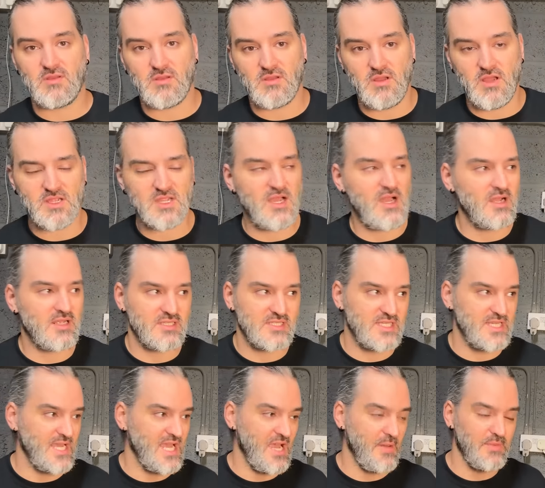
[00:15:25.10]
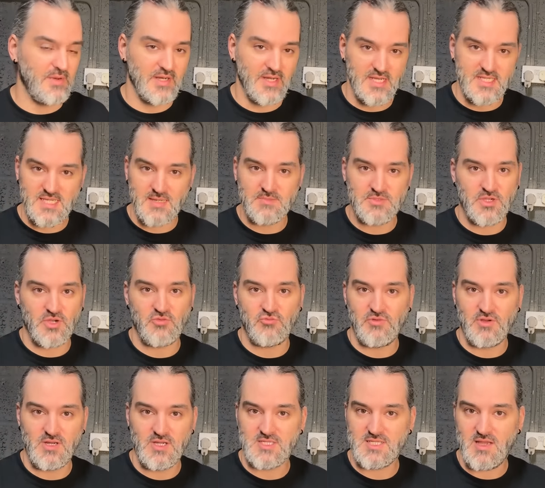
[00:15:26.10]
I can't see it happen, he seems like a
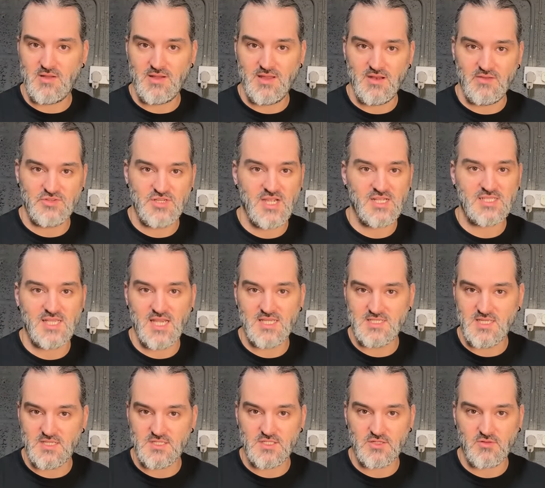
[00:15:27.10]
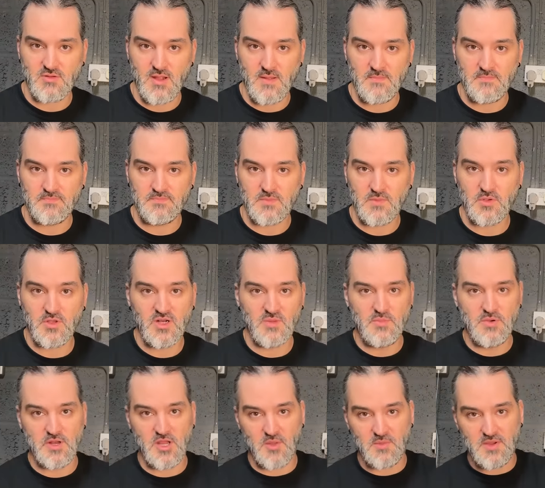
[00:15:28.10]
really sound lad. I've checked out his Instagram. I'm going to
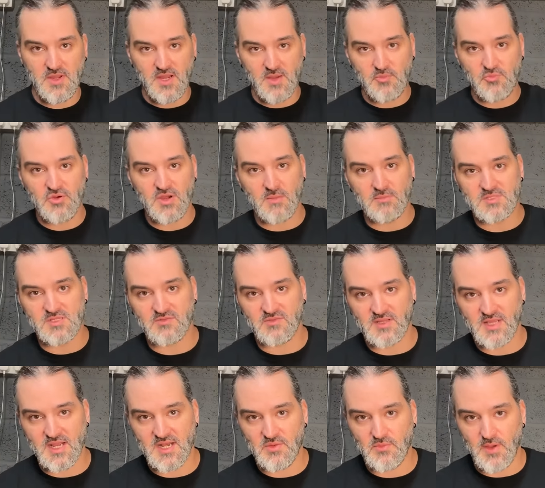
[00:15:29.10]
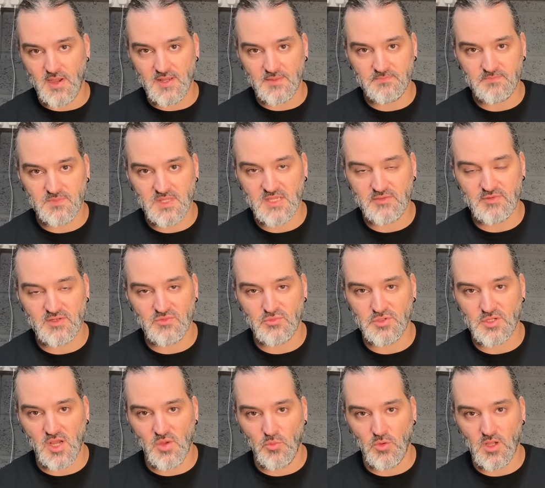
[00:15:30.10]
put it up here preemptively anyway, even if we
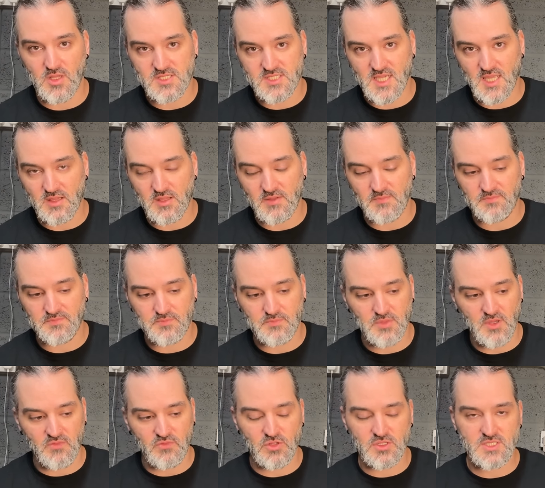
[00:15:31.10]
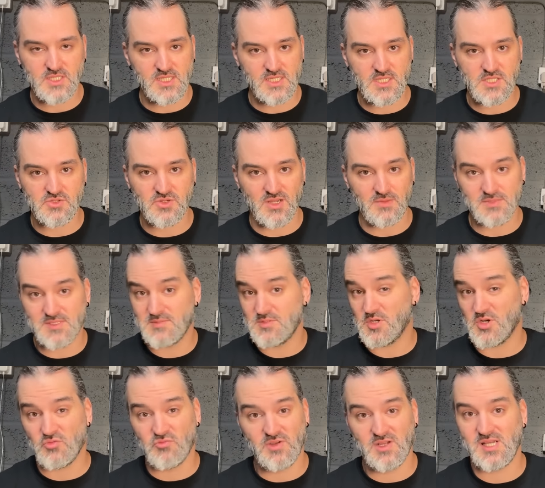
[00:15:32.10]
don't work together. But I've looked at his Instagram. Seems
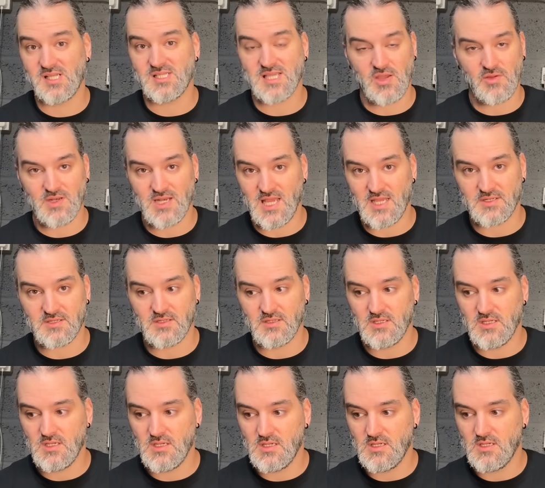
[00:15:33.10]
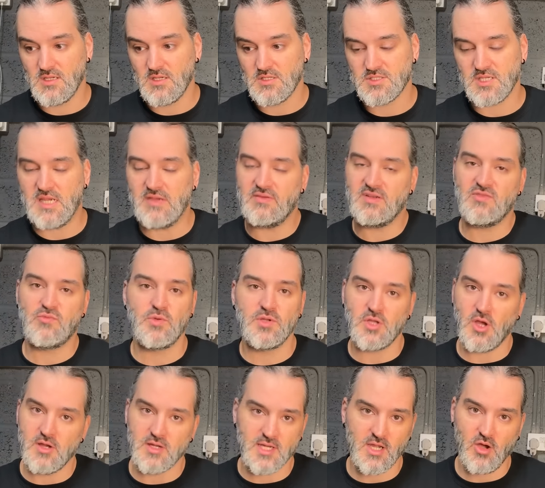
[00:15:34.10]
like a really sound lad. So even if we
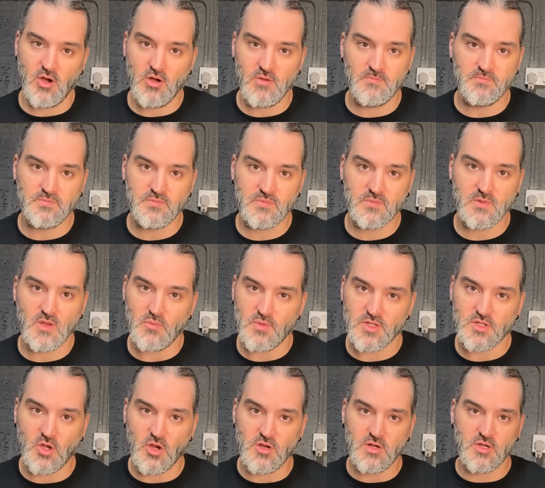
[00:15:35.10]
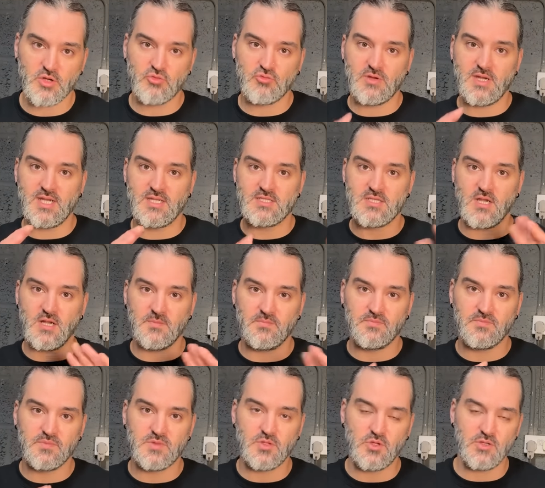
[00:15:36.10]
don't get on, we don't agree to
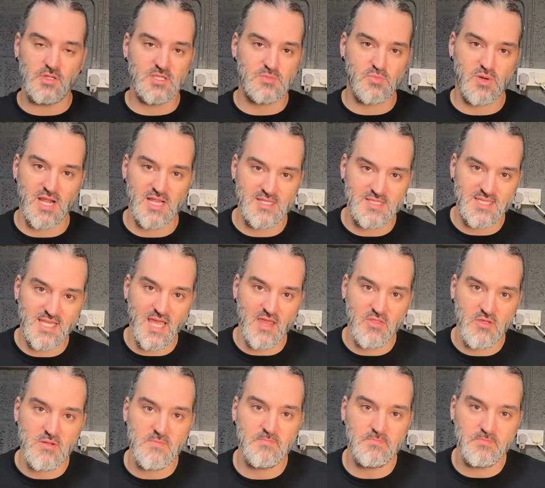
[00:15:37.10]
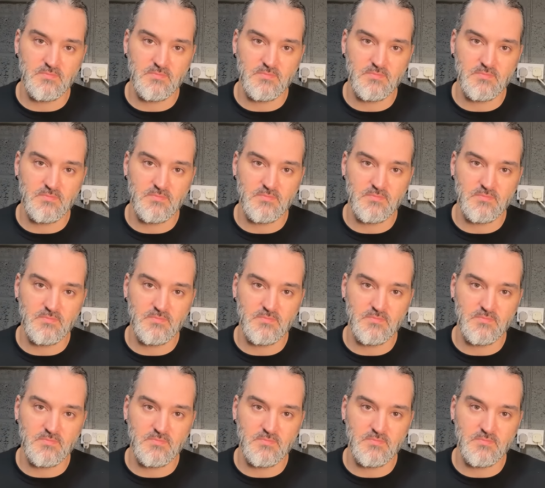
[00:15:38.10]
do this plan together,